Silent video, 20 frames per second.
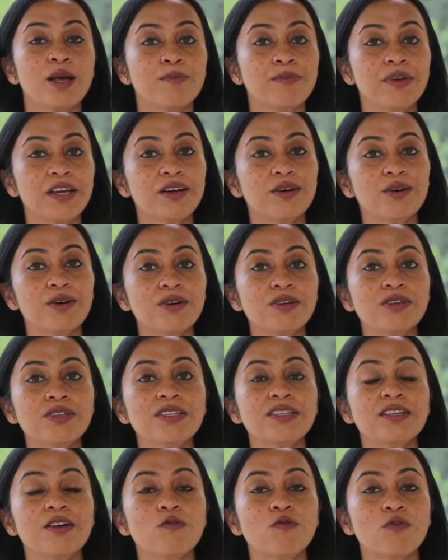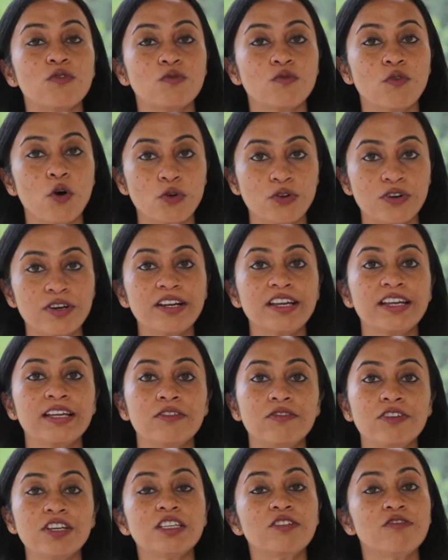Because the water
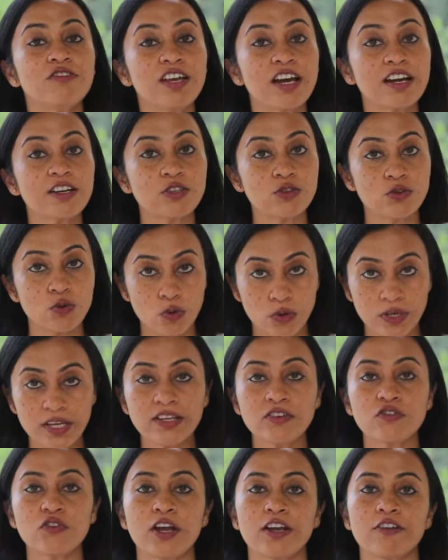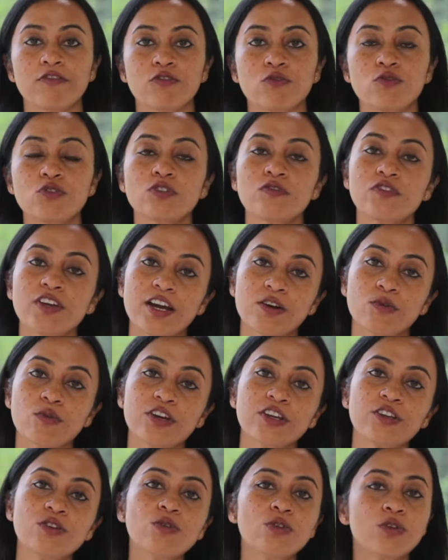in which we are soaking dry fruits, we are
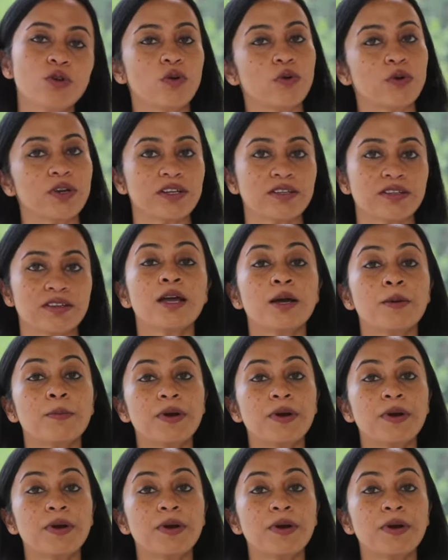going to throw it,